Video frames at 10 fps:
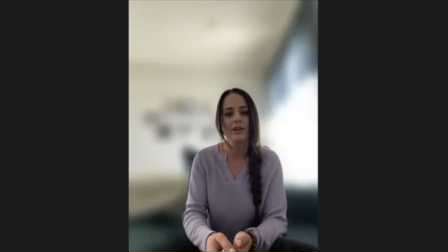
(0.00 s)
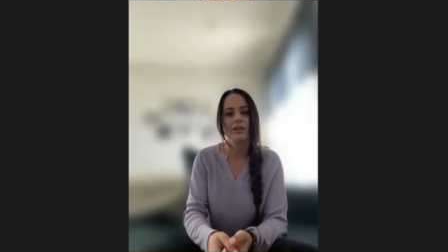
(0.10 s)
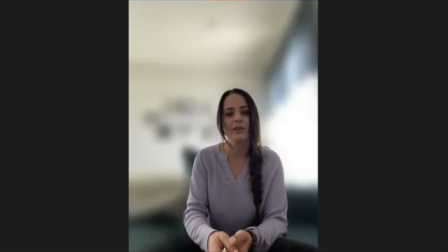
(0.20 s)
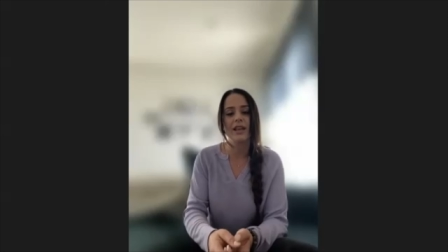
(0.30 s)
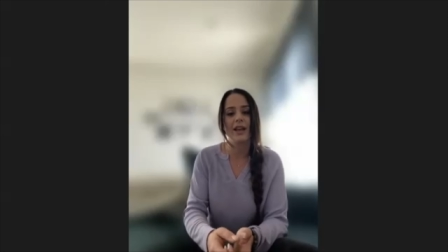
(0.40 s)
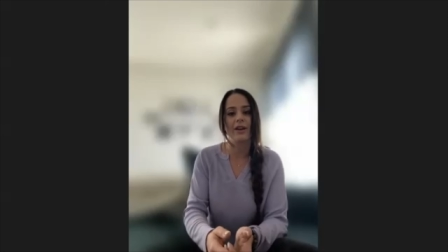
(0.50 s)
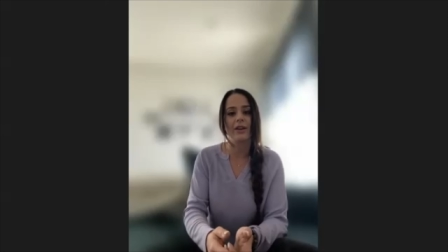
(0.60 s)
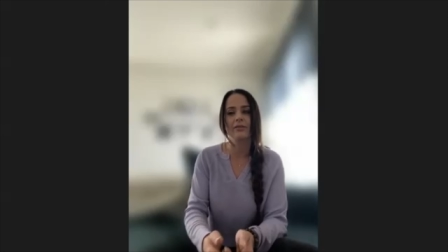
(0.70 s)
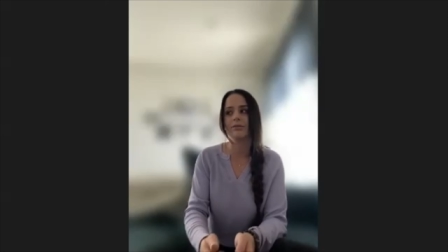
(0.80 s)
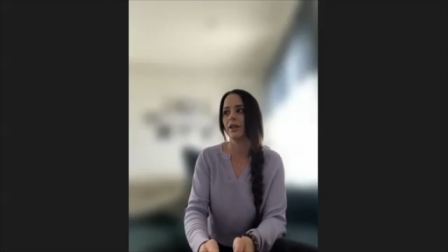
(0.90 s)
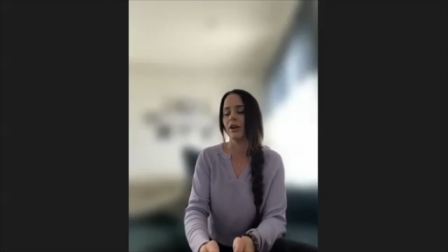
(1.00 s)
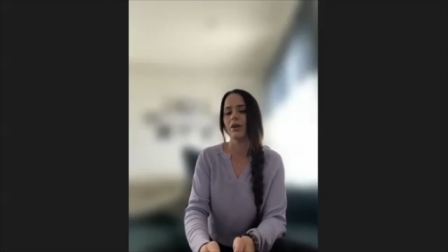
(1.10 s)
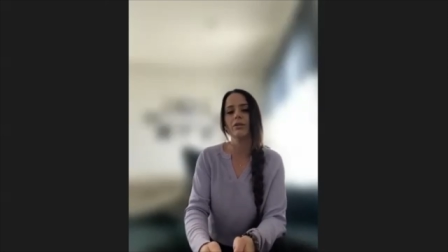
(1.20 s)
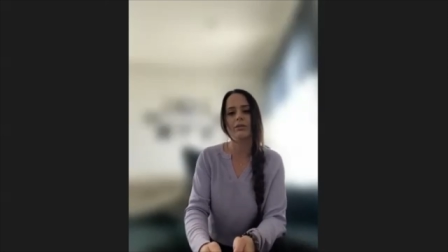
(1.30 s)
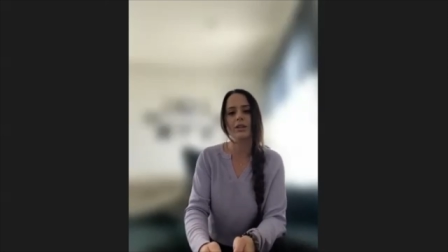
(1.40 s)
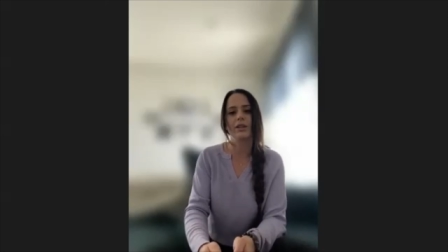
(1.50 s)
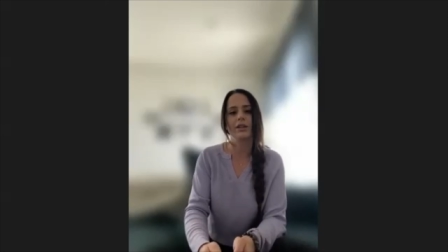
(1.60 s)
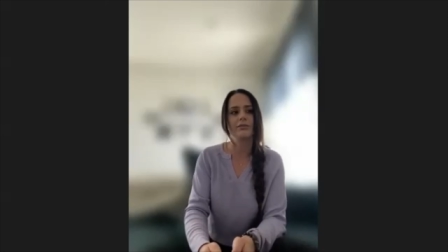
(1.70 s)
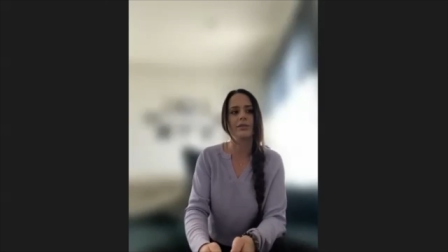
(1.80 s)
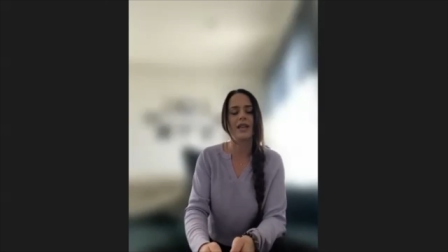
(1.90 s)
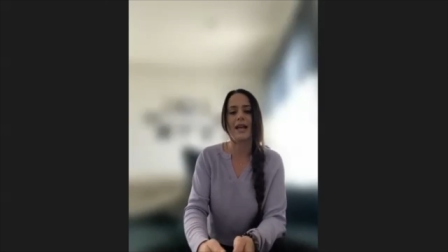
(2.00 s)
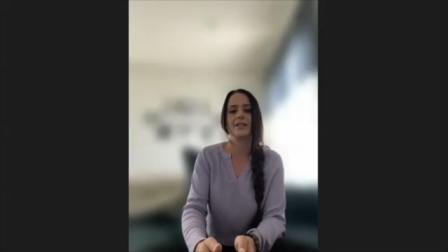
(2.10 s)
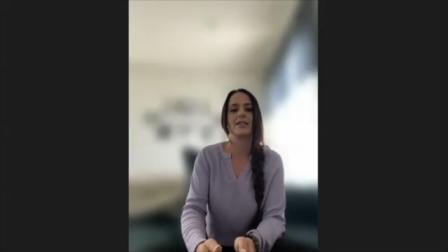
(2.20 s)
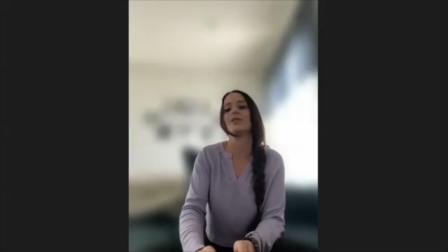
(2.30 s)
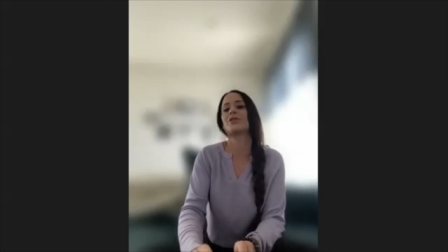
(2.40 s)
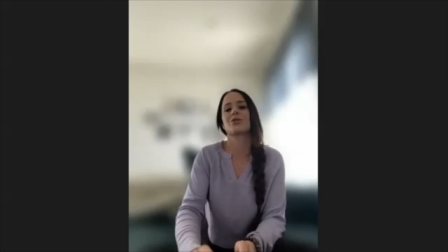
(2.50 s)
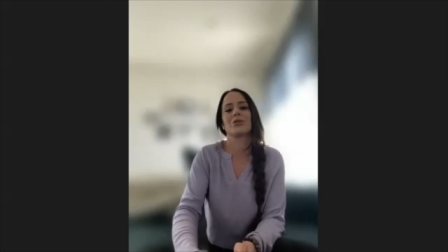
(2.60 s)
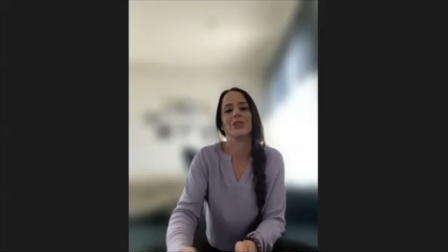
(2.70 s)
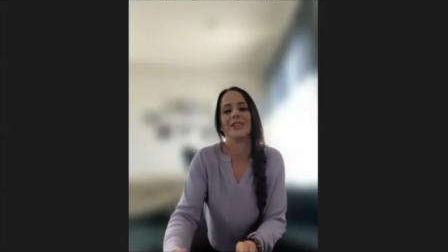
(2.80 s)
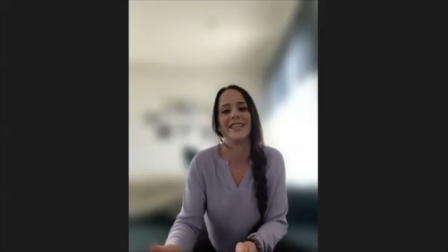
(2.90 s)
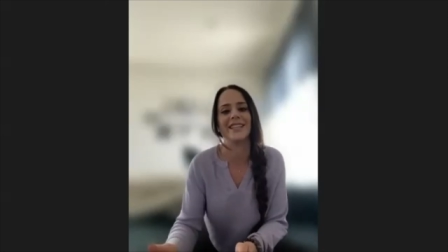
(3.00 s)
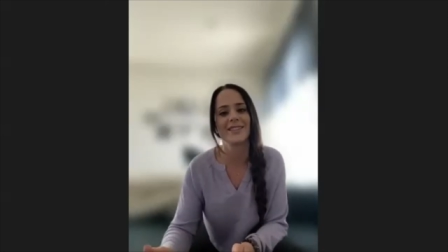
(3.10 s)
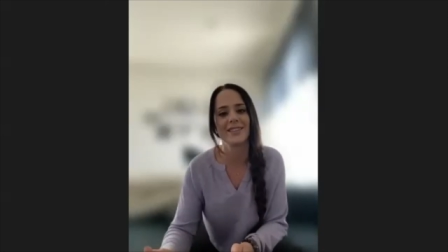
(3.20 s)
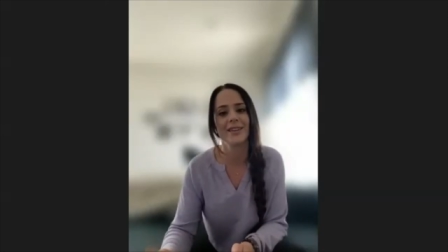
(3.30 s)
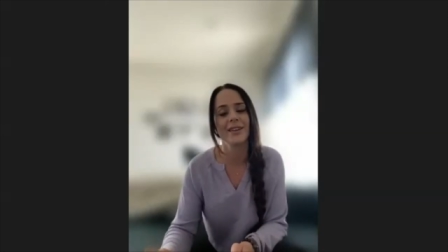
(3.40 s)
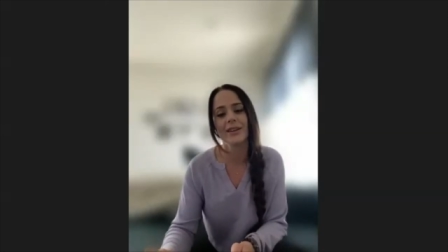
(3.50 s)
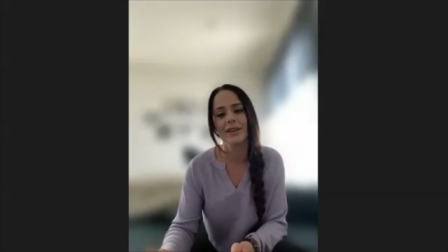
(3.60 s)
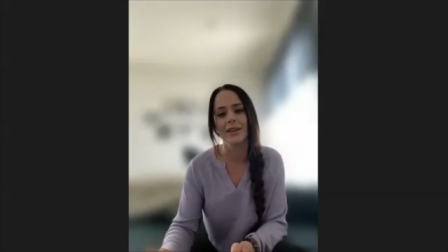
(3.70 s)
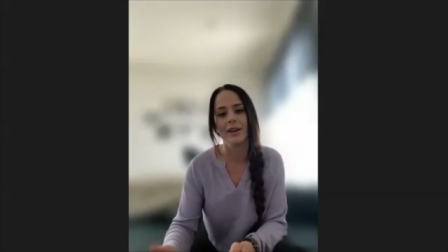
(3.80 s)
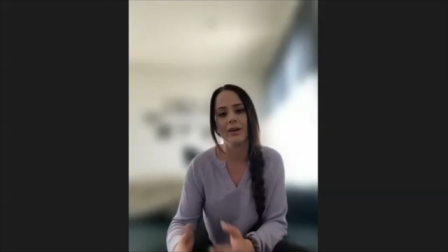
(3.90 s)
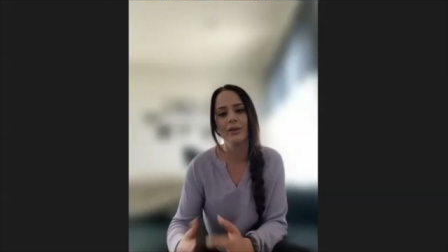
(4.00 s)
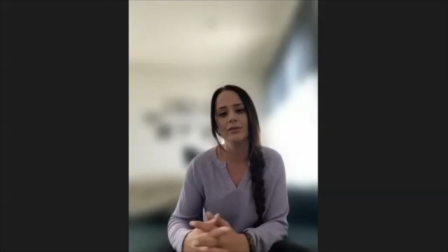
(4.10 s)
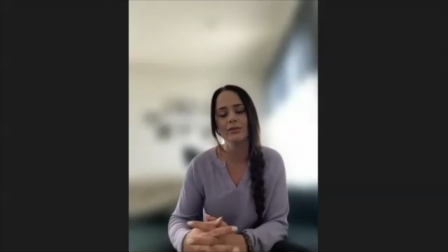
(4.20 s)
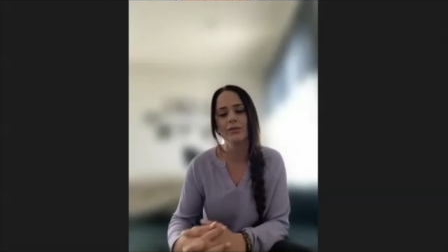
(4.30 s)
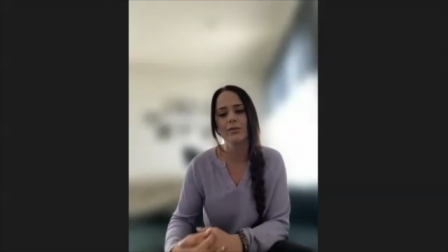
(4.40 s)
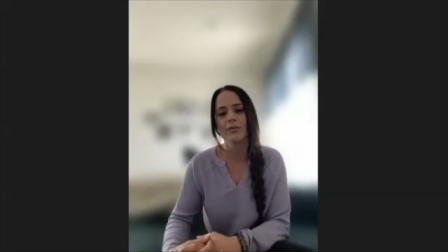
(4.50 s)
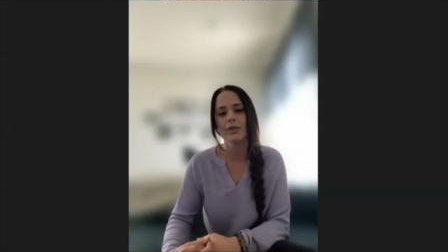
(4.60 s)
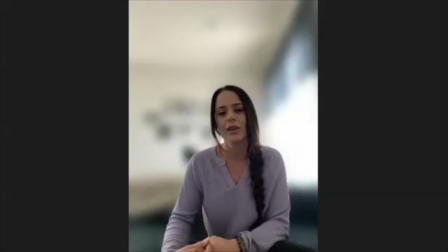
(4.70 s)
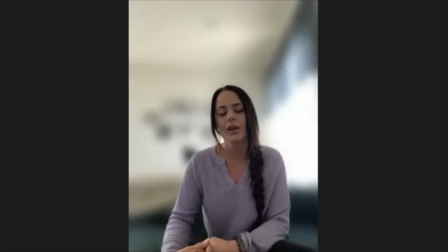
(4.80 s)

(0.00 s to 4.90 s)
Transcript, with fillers: because they are you know they're ancestral needs you know right